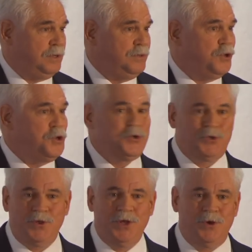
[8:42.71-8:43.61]
They're new
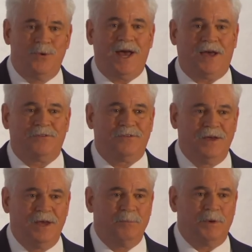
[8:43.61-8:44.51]
to the U.S.,
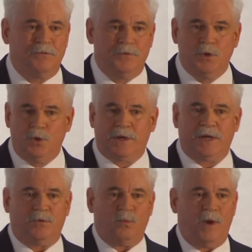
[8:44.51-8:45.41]
but if you look
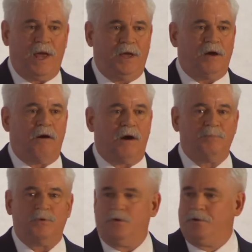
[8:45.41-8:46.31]
at the way card
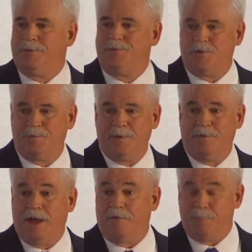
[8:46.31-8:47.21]
programs
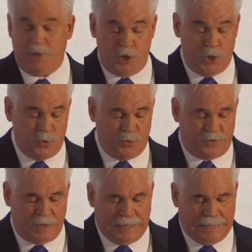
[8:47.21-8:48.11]
have been
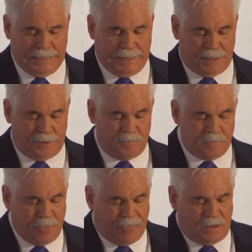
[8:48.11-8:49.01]
used in
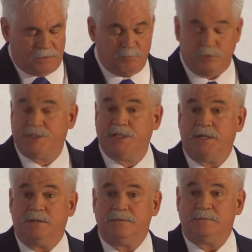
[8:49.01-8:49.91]

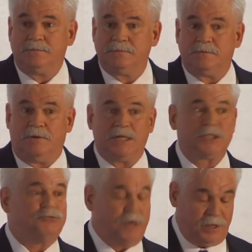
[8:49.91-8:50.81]
Brazil,
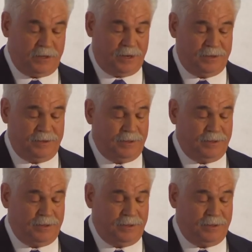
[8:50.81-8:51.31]
Australia,